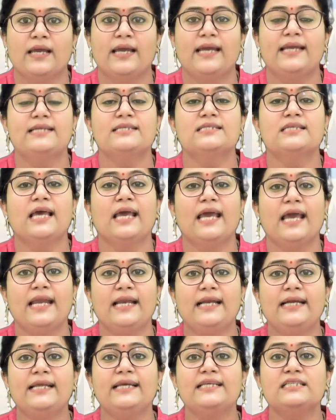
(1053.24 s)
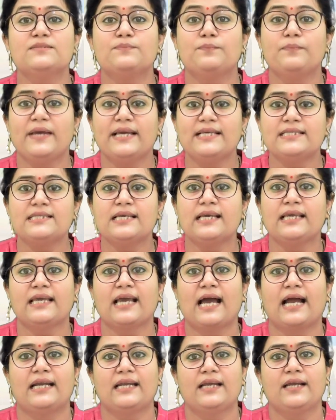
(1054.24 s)
It is a heritage basic
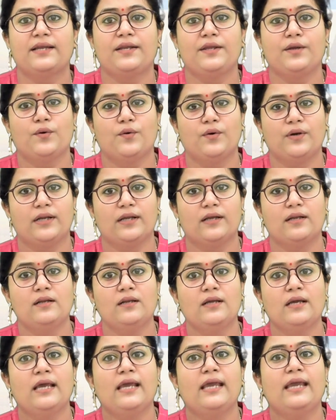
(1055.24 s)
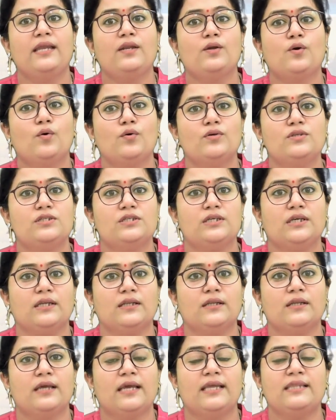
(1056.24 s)
category hotel in Kochi
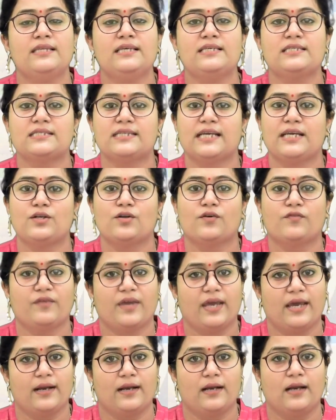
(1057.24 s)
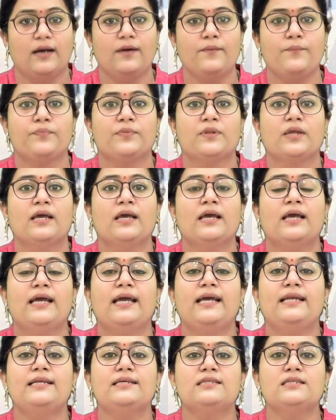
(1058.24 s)
in the state of Kerala.
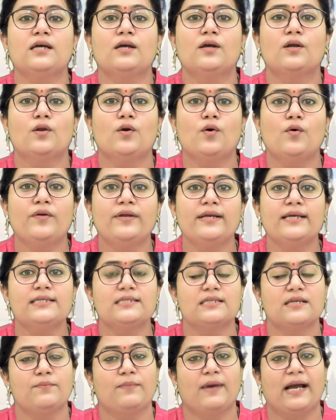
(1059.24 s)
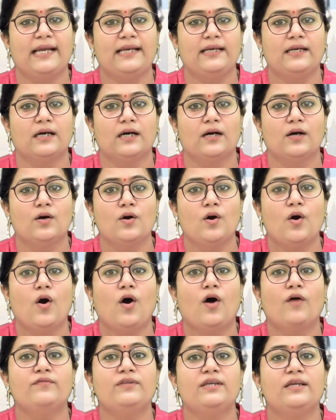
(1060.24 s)
It is a glorious reminder
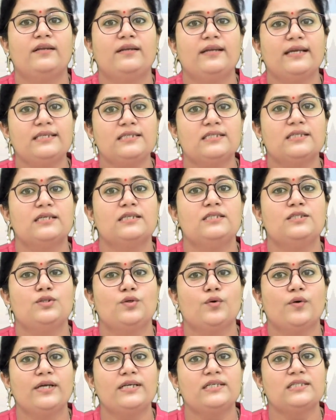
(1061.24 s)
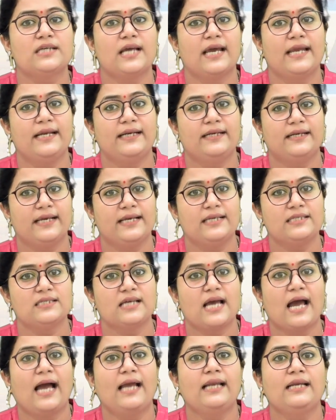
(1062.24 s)
of the rich Jewish heritage
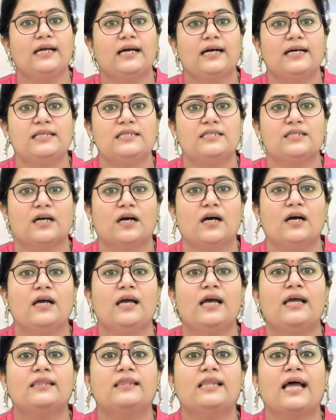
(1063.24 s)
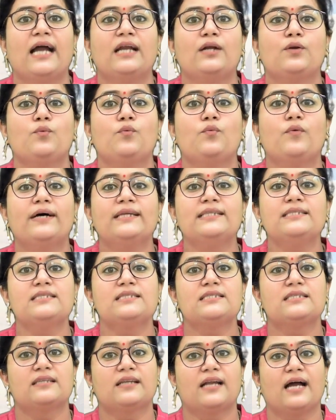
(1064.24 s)
and culture that once
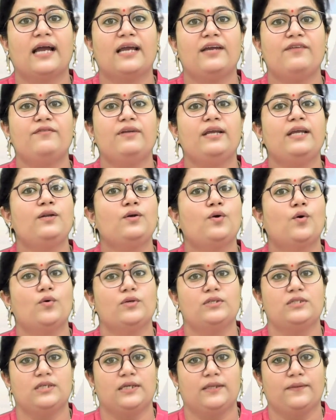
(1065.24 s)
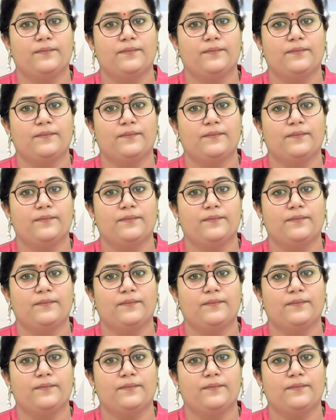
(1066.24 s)
thrived in Kochi.